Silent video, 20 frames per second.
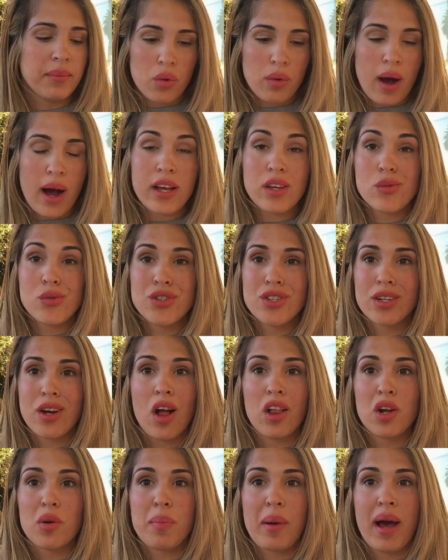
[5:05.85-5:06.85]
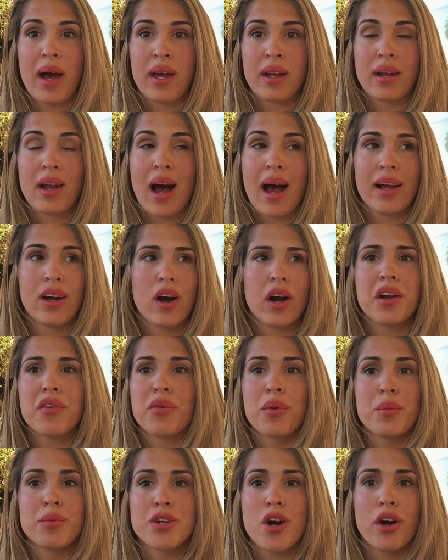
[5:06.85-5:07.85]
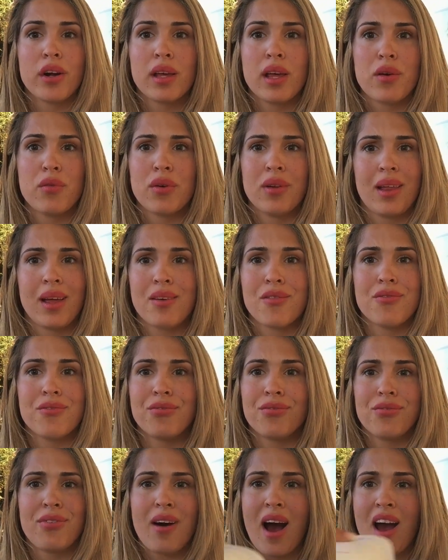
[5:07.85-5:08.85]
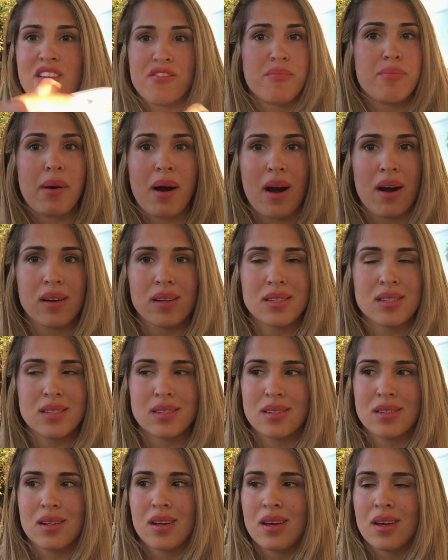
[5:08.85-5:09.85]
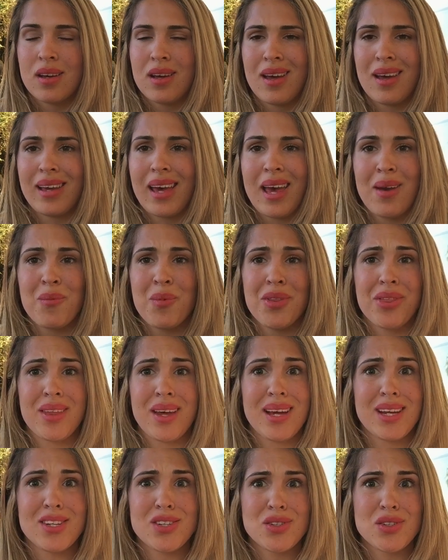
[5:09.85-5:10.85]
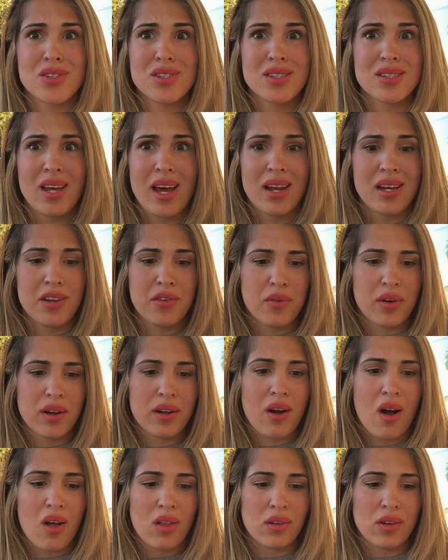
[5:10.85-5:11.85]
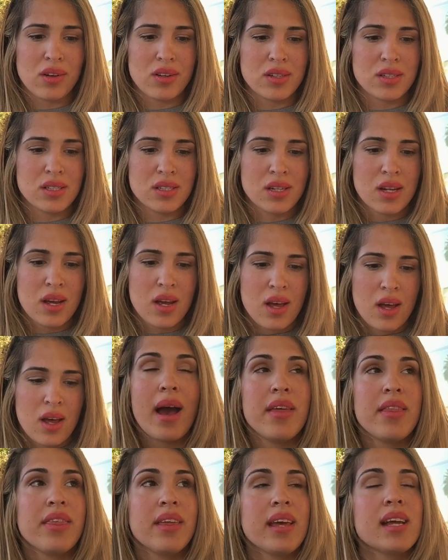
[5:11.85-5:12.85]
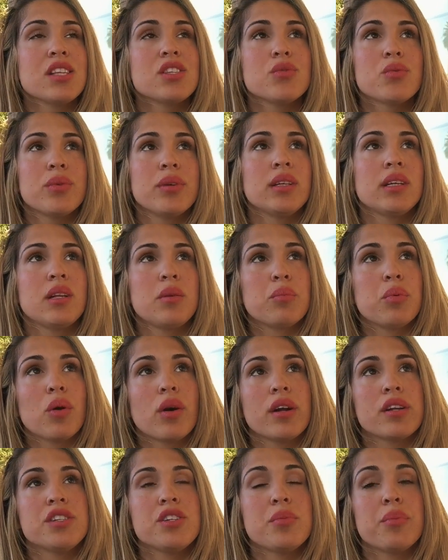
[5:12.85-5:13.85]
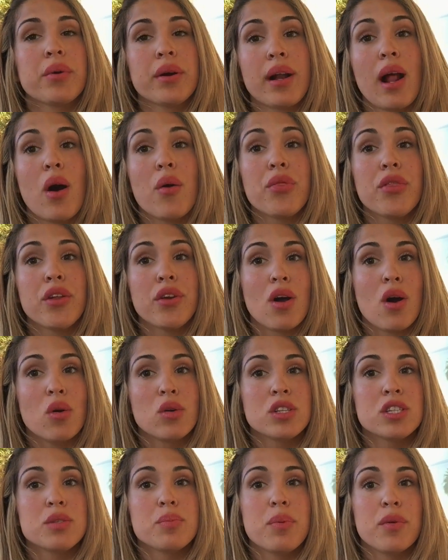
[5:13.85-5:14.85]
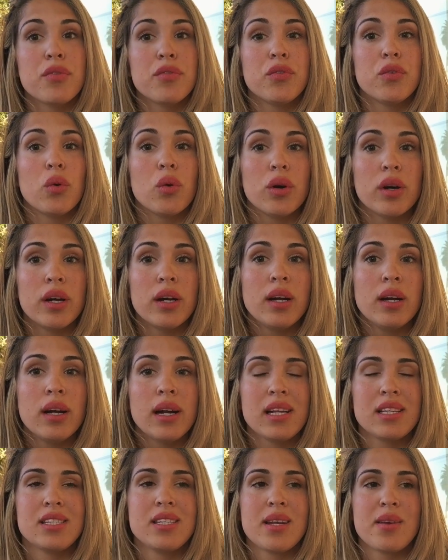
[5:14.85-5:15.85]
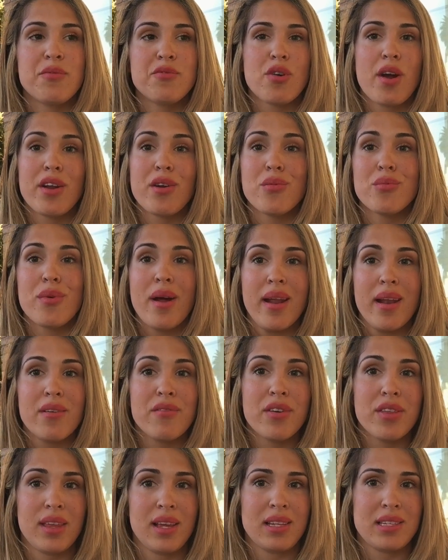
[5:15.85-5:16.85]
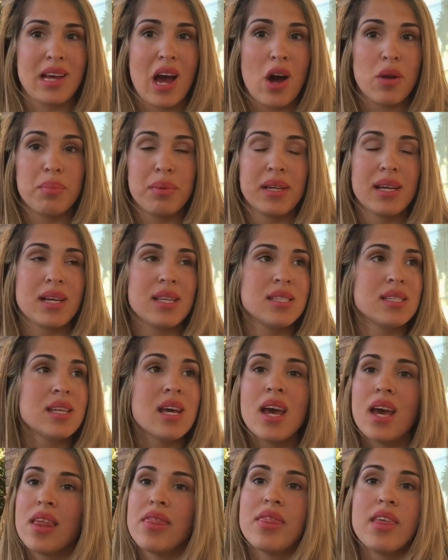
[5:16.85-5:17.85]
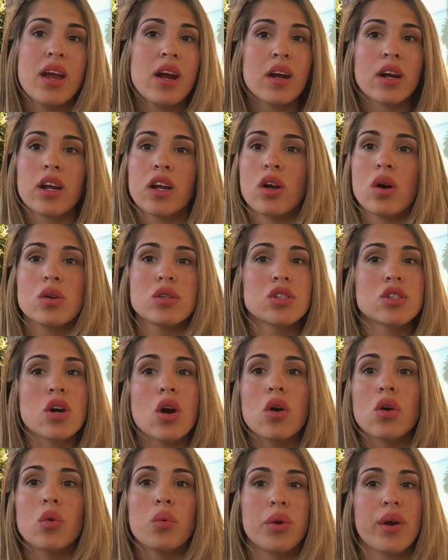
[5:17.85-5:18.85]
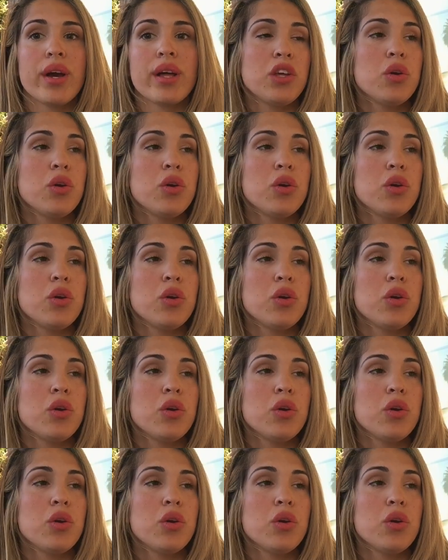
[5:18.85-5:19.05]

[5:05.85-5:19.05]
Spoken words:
So I used a color pen. I got it from Target for like $5. It came with like 10 different colors. I think it's really important to print out the notes before instead of trying to write everything down, because they're gonna go so quick.